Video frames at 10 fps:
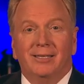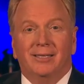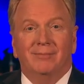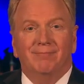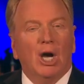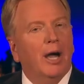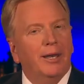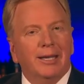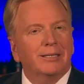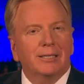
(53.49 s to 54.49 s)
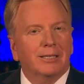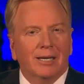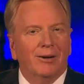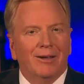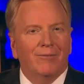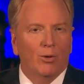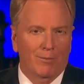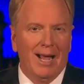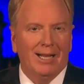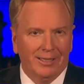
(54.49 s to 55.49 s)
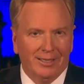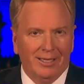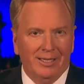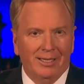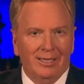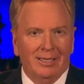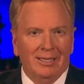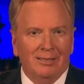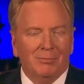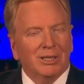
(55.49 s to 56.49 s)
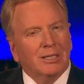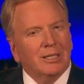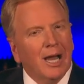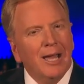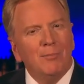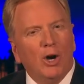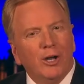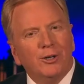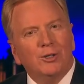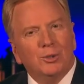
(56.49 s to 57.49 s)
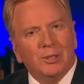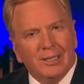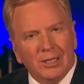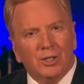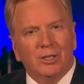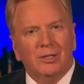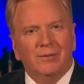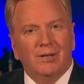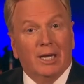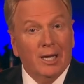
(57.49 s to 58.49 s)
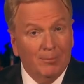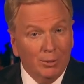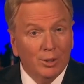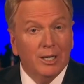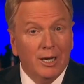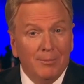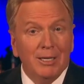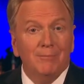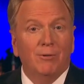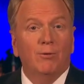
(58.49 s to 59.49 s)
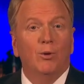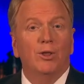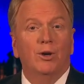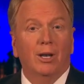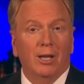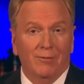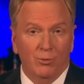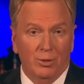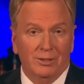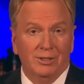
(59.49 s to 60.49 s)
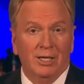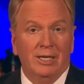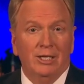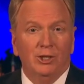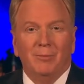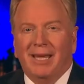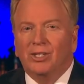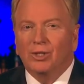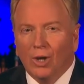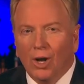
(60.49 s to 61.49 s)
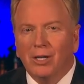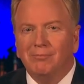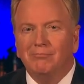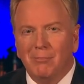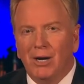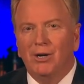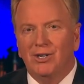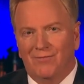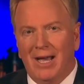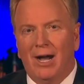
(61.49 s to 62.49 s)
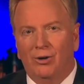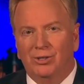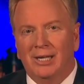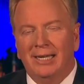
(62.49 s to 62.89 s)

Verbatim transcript: is an unnecessary formality but the time honored tradition of a couple coming before their loved ones to make solemn marriage vows